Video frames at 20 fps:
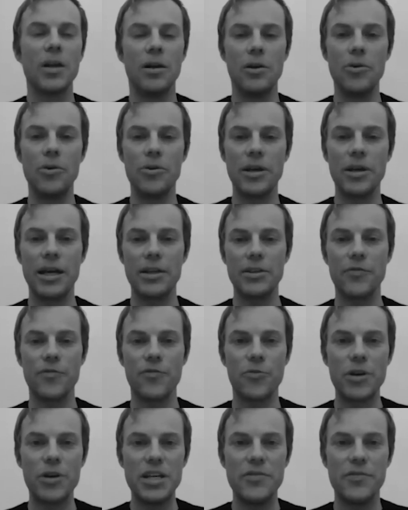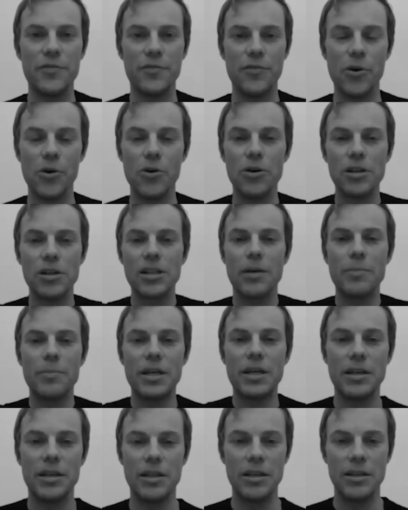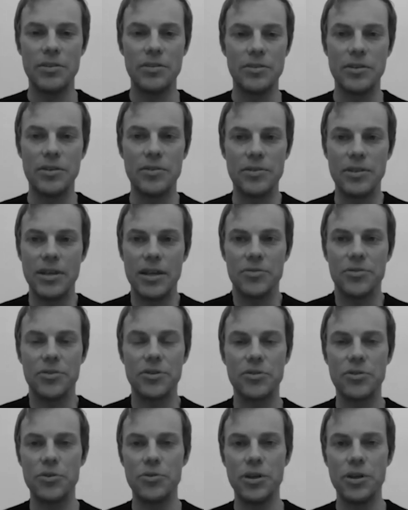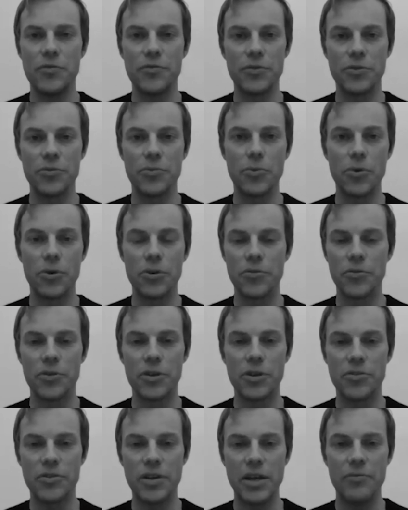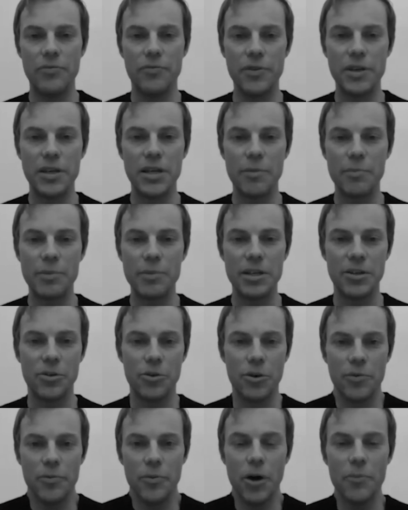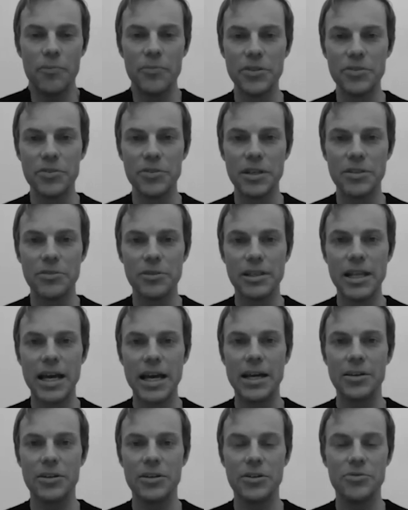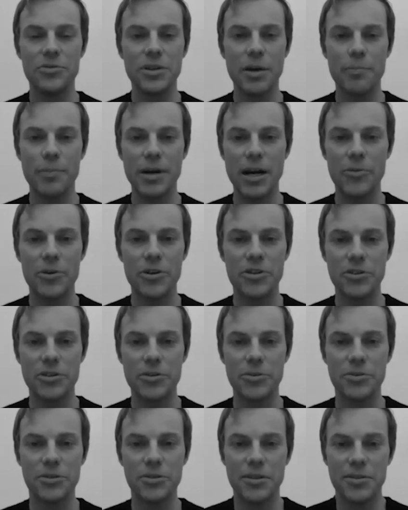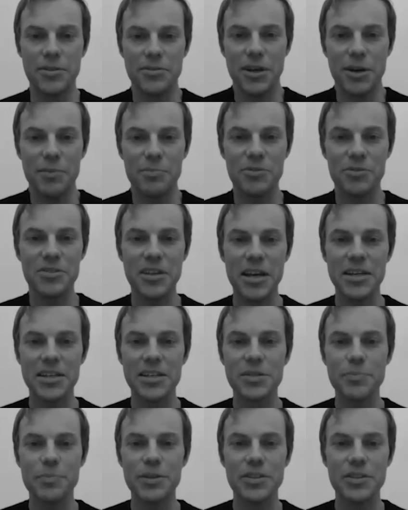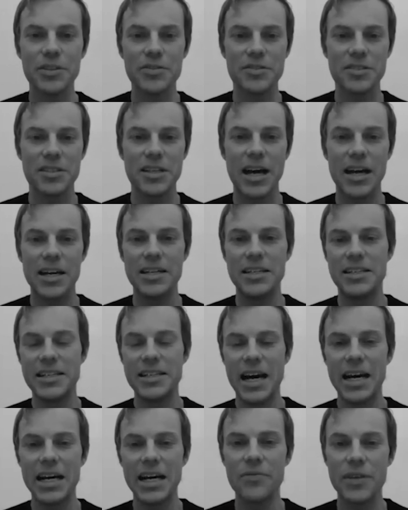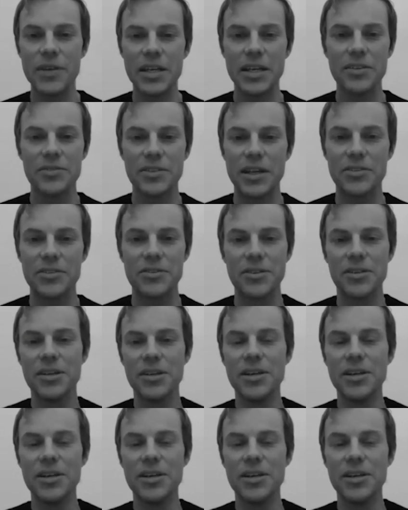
looking at the free fall. I mean, it's just the two different words for the same thing. I mean, you obviously need to land using a parachute at some stage, but the skydiving is that